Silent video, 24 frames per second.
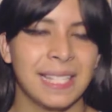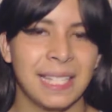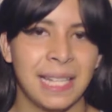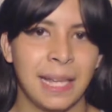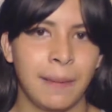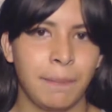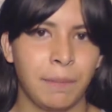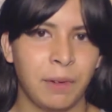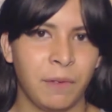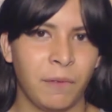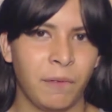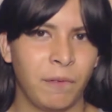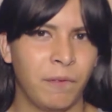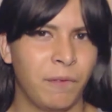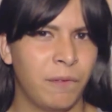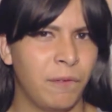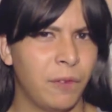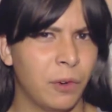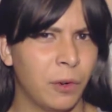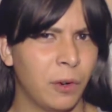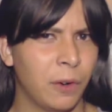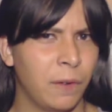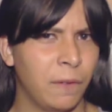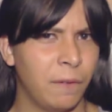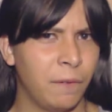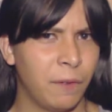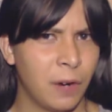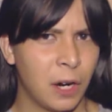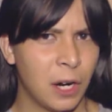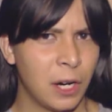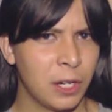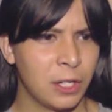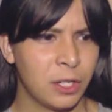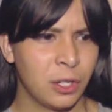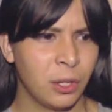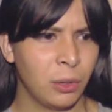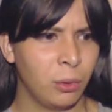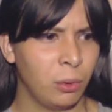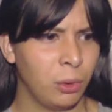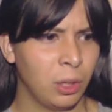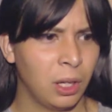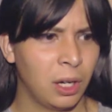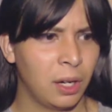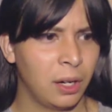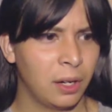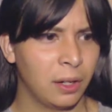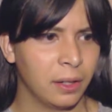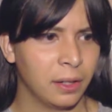slept for far too
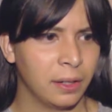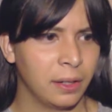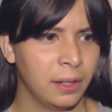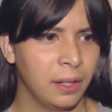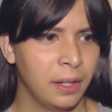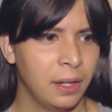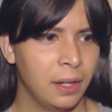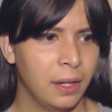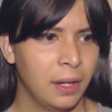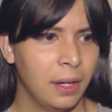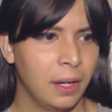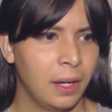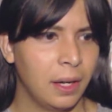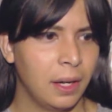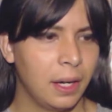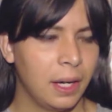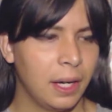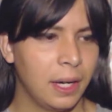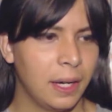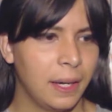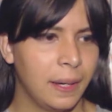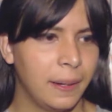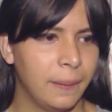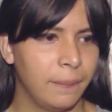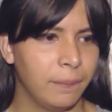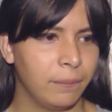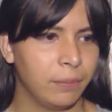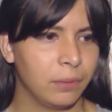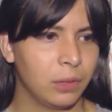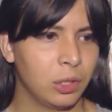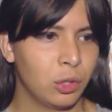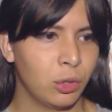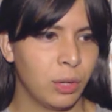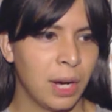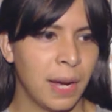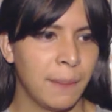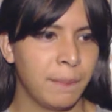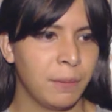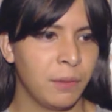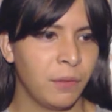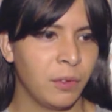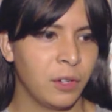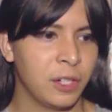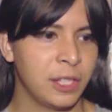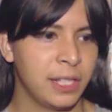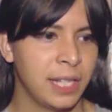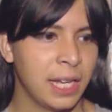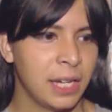long, trapped
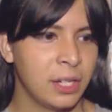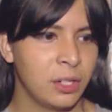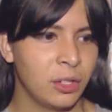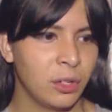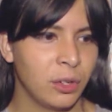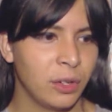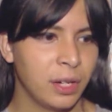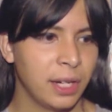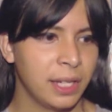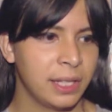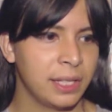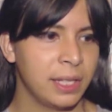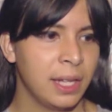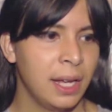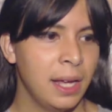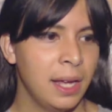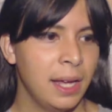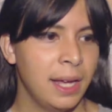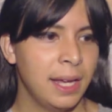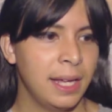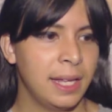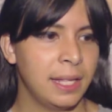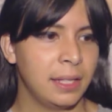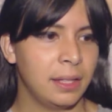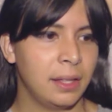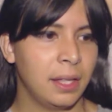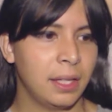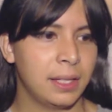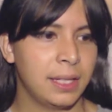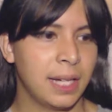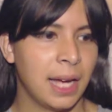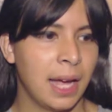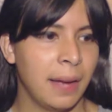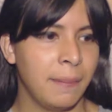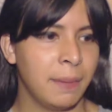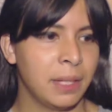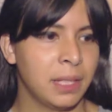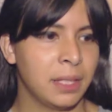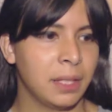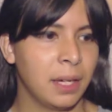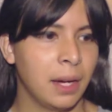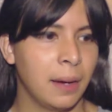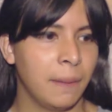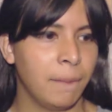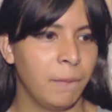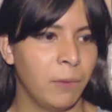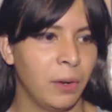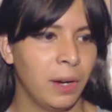for centuries. The time has
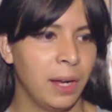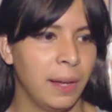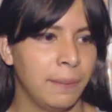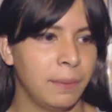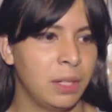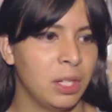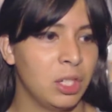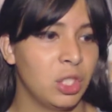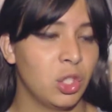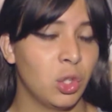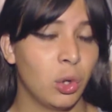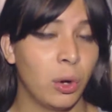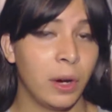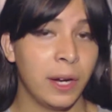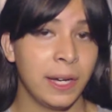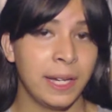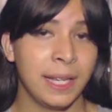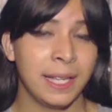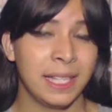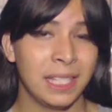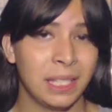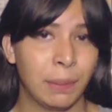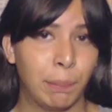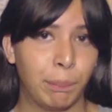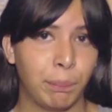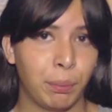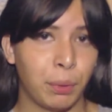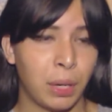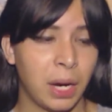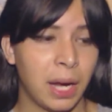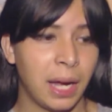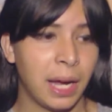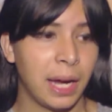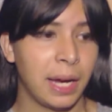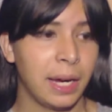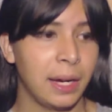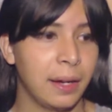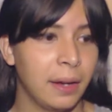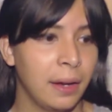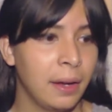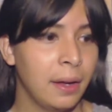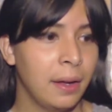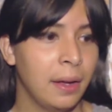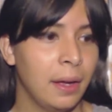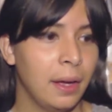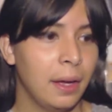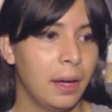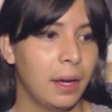come for him to join his bride.
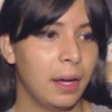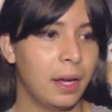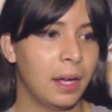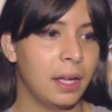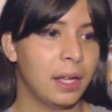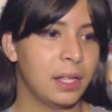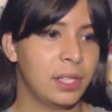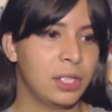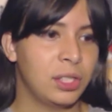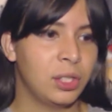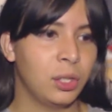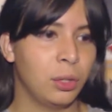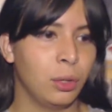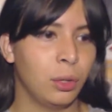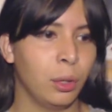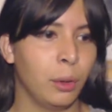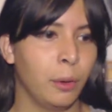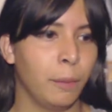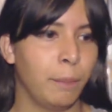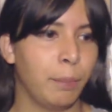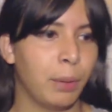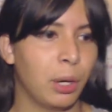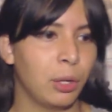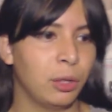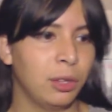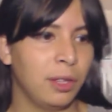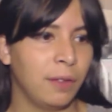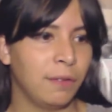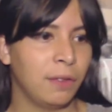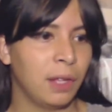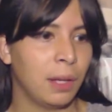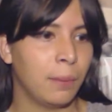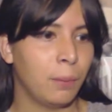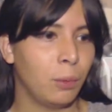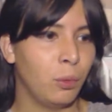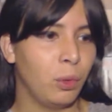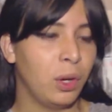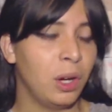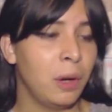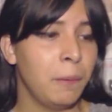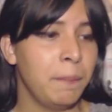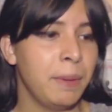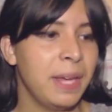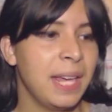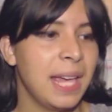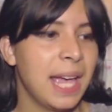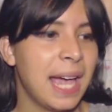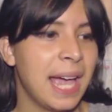Soon both of them
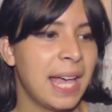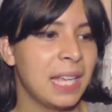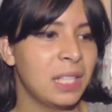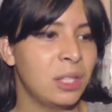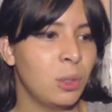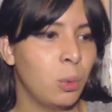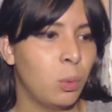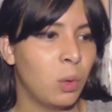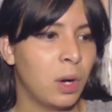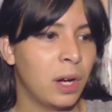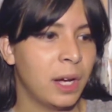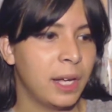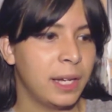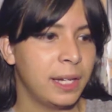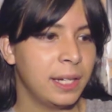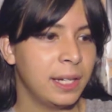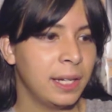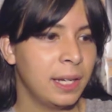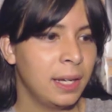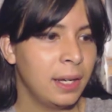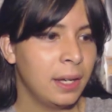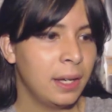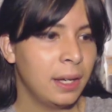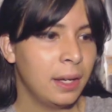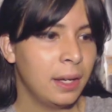will be as one,